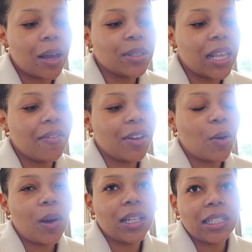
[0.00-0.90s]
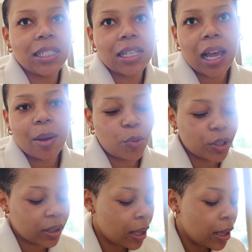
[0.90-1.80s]
I was having quality time
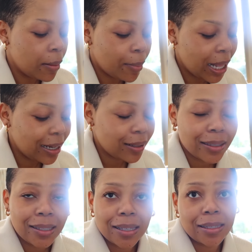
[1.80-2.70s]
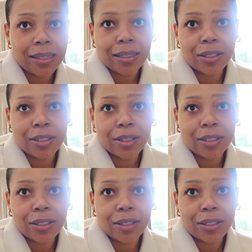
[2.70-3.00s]
with my little sissy.